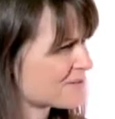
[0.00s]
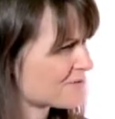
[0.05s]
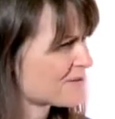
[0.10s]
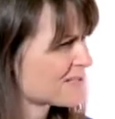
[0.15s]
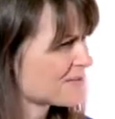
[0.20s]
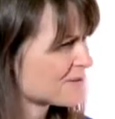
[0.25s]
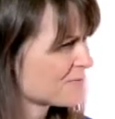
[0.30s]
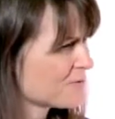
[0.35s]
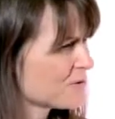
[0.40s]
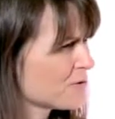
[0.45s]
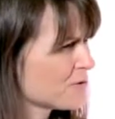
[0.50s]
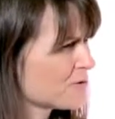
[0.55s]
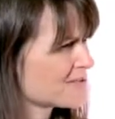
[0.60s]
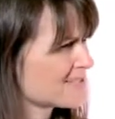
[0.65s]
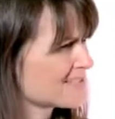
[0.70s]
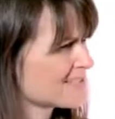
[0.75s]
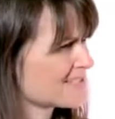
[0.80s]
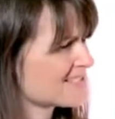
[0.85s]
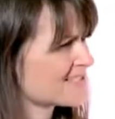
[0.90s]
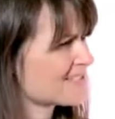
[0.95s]
really
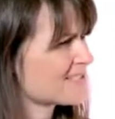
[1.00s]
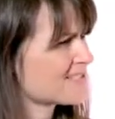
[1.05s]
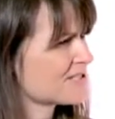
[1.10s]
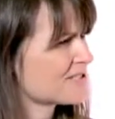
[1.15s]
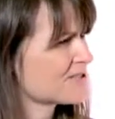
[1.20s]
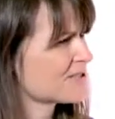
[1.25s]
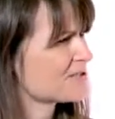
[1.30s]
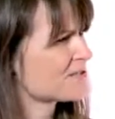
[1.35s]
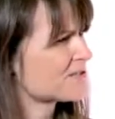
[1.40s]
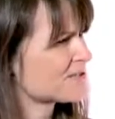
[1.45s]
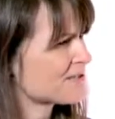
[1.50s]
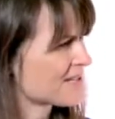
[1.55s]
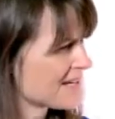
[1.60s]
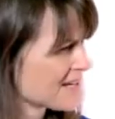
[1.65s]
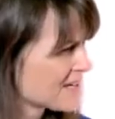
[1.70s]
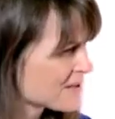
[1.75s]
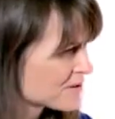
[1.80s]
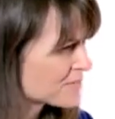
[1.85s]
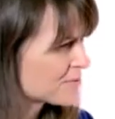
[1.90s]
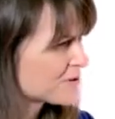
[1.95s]
important to
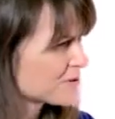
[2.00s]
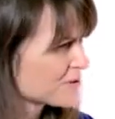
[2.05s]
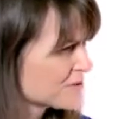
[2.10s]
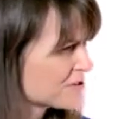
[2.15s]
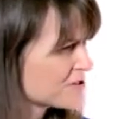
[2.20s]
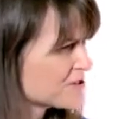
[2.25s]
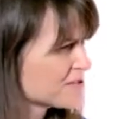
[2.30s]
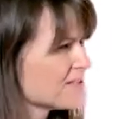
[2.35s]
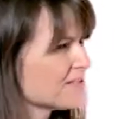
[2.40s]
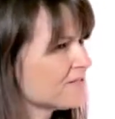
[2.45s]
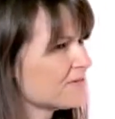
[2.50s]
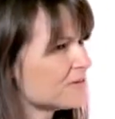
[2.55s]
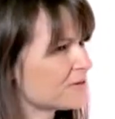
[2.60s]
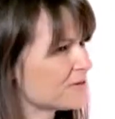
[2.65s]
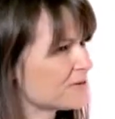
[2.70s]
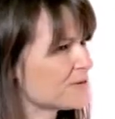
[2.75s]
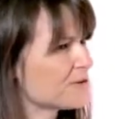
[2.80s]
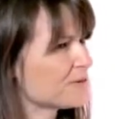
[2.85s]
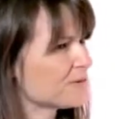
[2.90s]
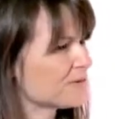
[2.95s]
help you achieve your goal,